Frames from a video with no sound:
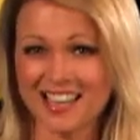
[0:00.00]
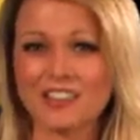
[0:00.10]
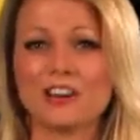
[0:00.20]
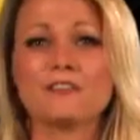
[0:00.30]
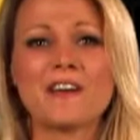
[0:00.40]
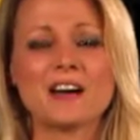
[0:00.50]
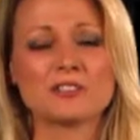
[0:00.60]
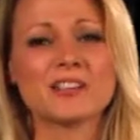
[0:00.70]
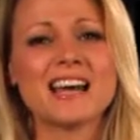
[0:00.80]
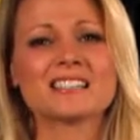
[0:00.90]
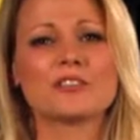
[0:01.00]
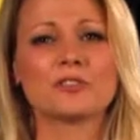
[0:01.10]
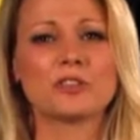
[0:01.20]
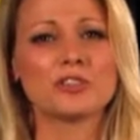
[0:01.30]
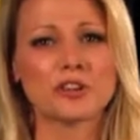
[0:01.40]
Their founder has
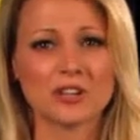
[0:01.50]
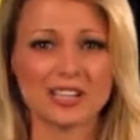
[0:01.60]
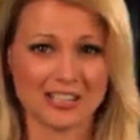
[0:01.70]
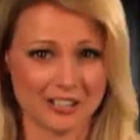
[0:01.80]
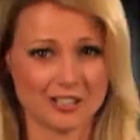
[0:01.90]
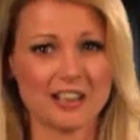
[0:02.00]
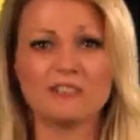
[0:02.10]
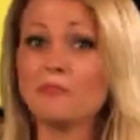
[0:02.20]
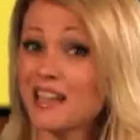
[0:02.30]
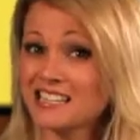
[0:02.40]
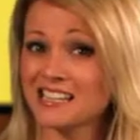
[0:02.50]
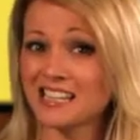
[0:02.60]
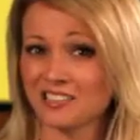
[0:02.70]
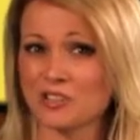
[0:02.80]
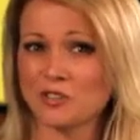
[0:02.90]
over 30 years of painting
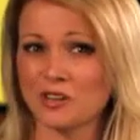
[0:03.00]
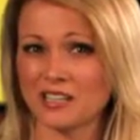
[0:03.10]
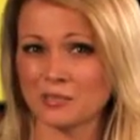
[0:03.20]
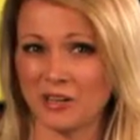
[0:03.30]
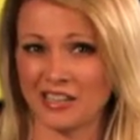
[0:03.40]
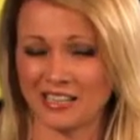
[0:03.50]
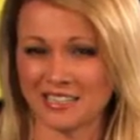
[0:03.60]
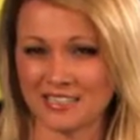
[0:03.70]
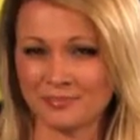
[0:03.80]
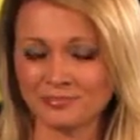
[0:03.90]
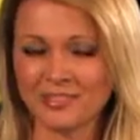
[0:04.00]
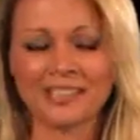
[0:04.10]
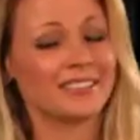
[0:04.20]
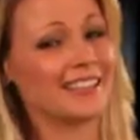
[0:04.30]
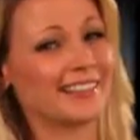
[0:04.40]
industry experience.
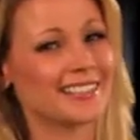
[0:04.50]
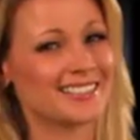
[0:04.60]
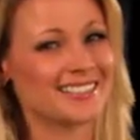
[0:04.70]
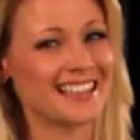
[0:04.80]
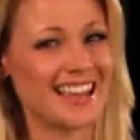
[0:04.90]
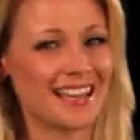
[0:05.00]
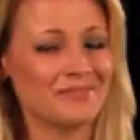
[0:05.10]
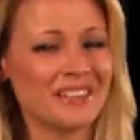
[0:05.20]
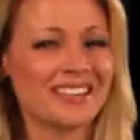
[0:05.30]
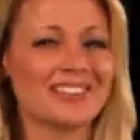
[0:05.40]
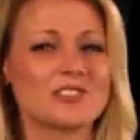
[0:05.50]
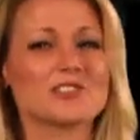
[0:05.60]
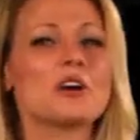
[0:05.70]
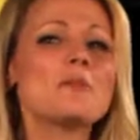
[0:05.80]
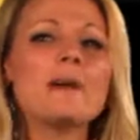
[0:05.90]
Needless to say, there is
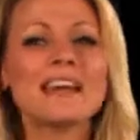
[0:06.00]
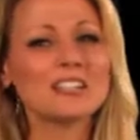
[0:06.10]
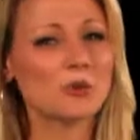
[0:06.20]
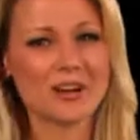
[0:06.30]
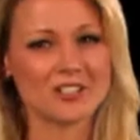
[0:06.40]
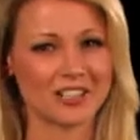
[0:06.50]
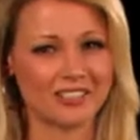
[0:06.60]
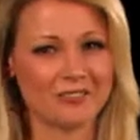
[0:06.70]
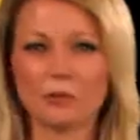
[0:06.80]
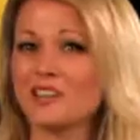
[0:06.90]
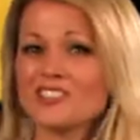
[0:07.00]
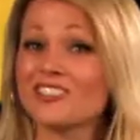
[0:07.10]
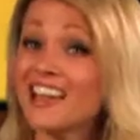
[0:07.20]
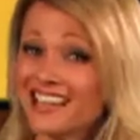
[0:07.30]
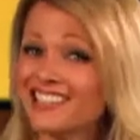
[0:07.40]
no paint question for which
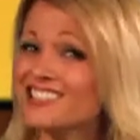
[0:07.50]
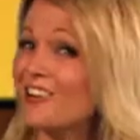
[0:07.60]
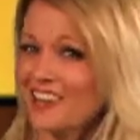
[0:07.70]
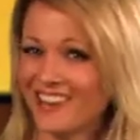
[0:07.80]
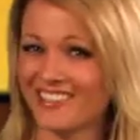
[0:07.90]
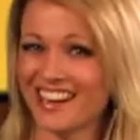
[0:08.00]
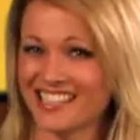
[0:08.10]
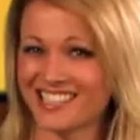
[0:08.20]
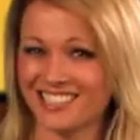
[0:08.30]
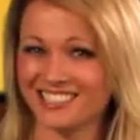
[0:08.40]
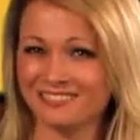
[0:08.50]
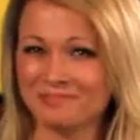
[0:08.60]
they don't have an answer.